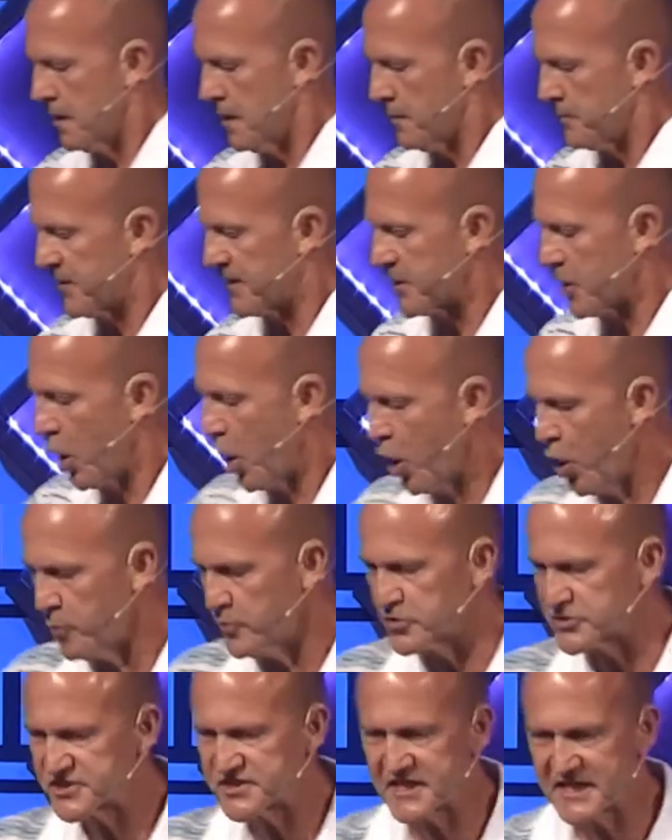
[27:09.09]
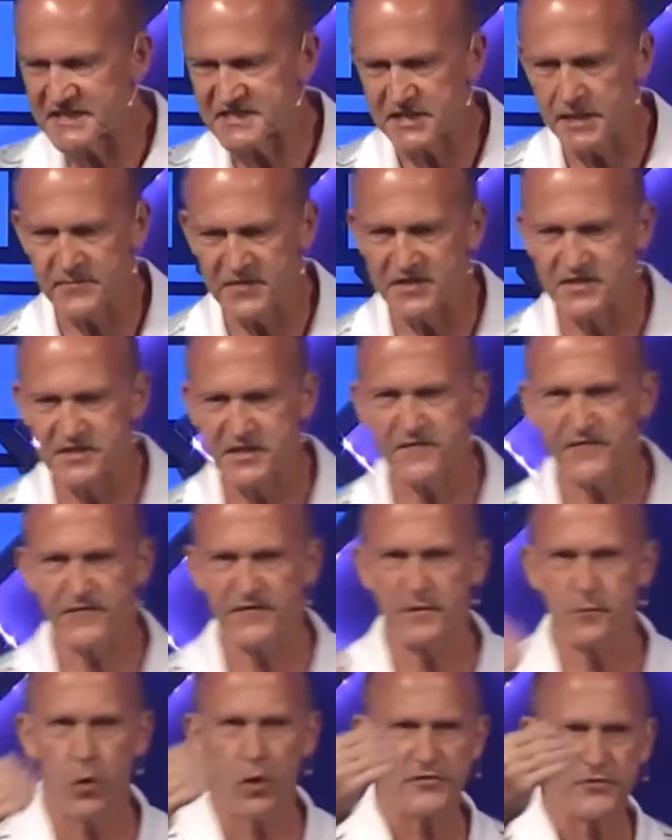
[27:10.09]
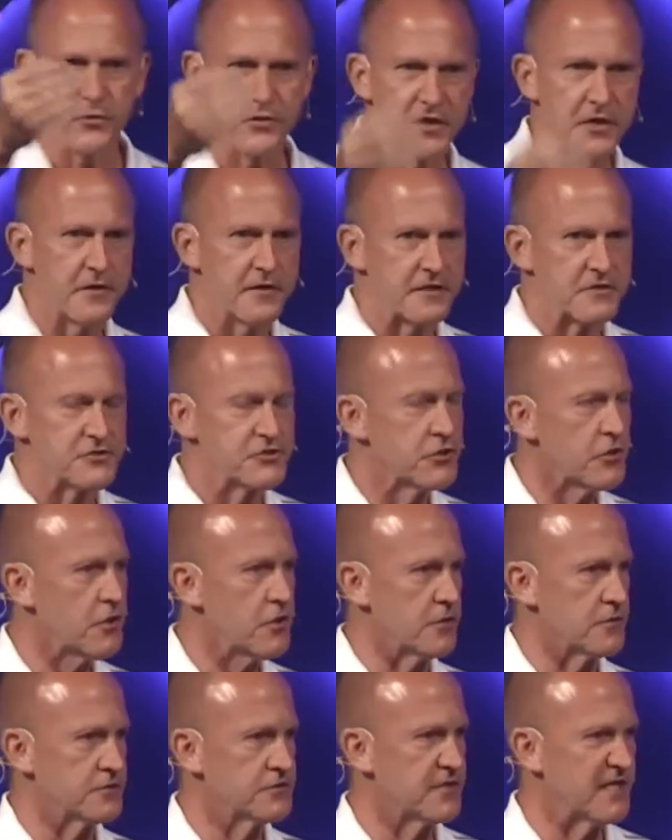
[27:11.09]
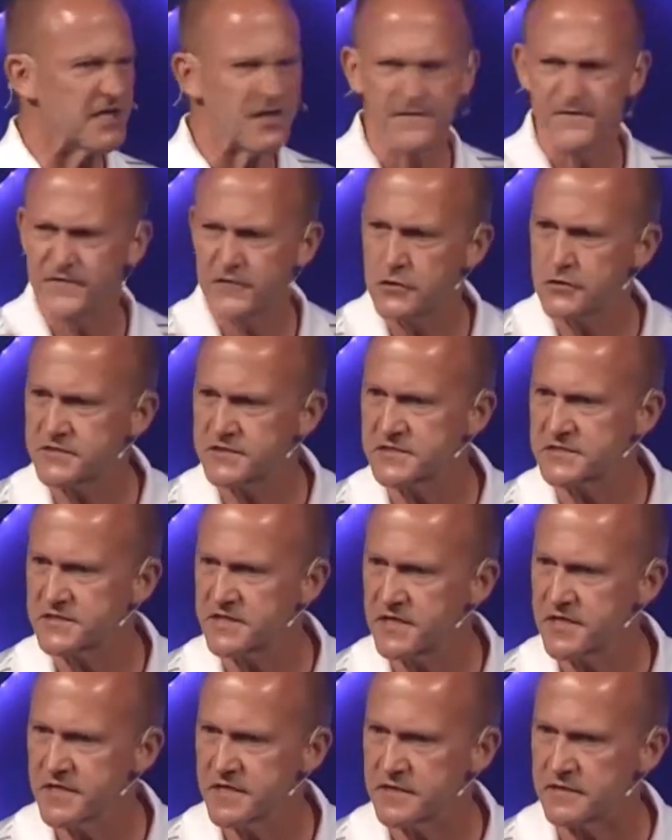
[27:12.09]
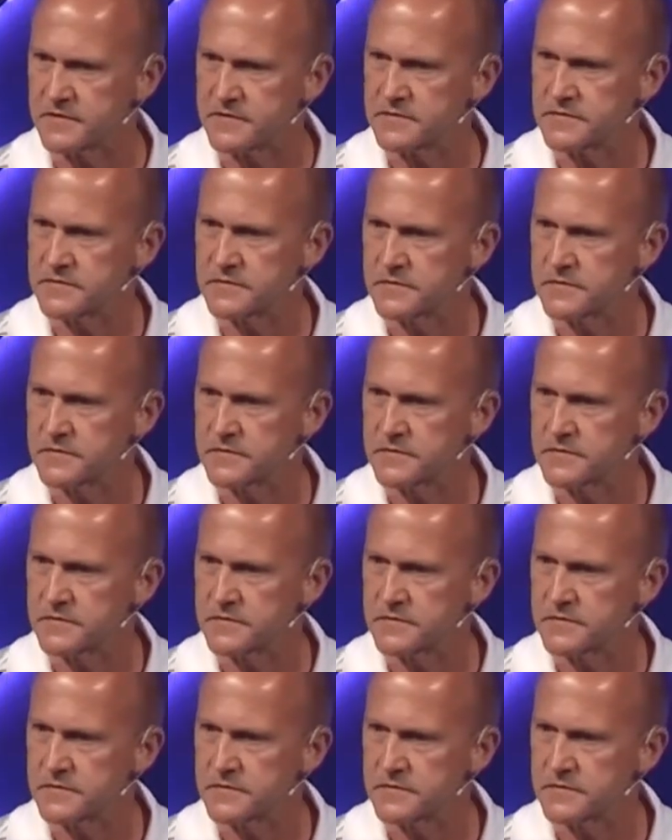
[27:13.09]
but at home they're seeing something different than what they're hearing in church. It confuses kids.